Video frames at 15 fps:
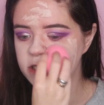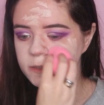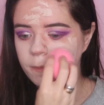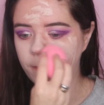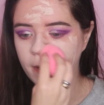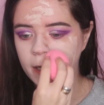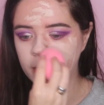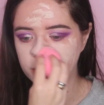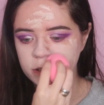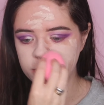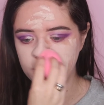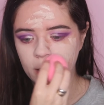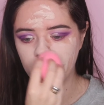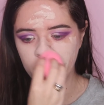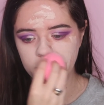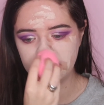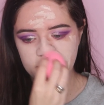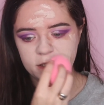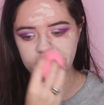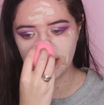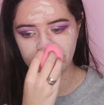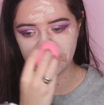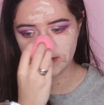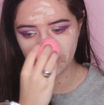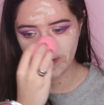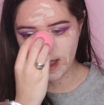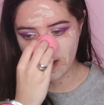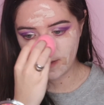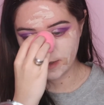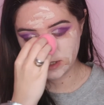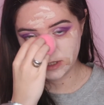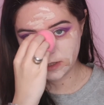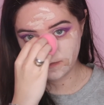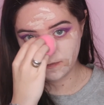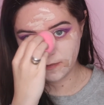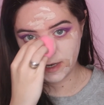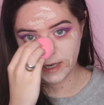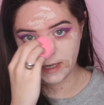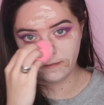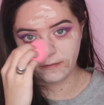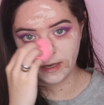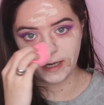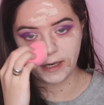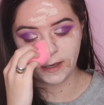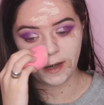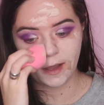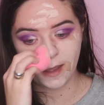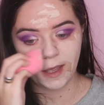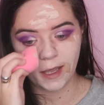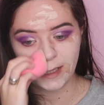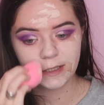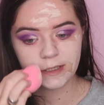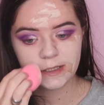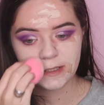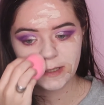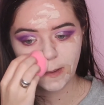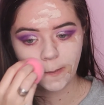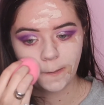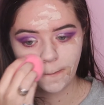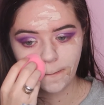spongy on the skin as well, which is really nice.